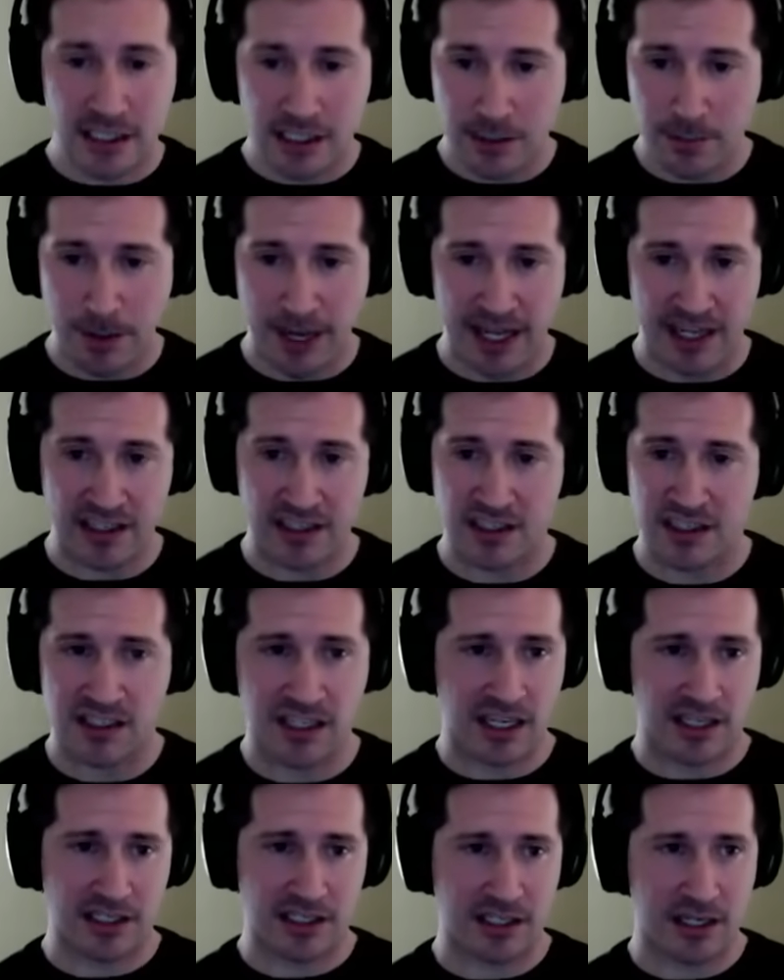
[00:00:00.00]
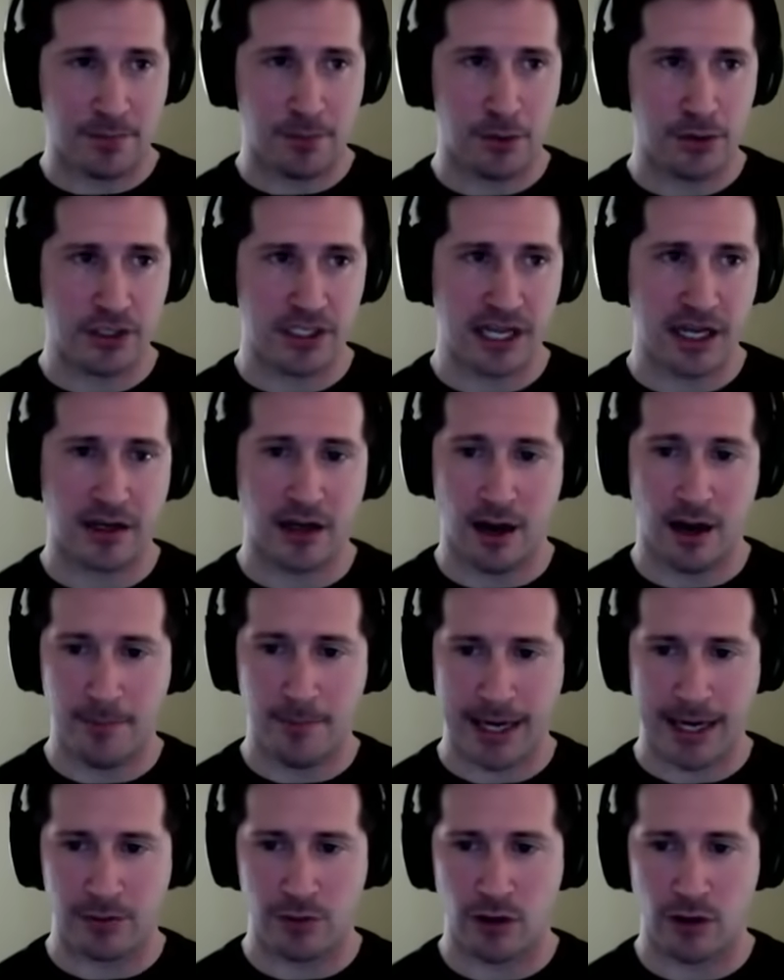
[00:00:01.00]
spend 60% on
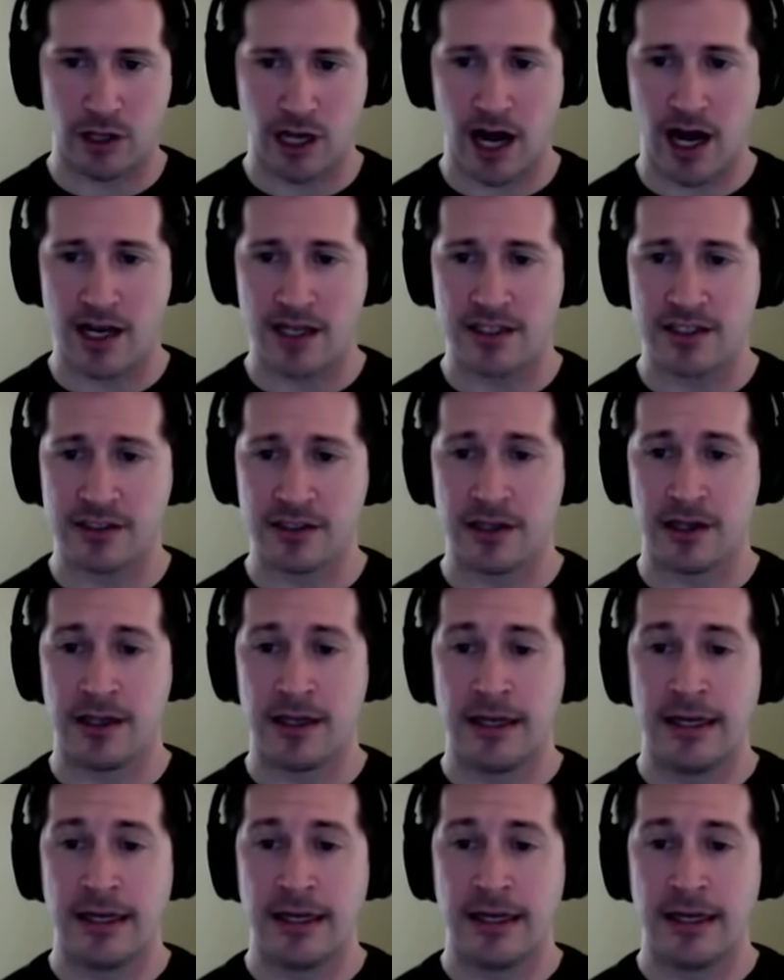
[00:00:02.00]
payroll costs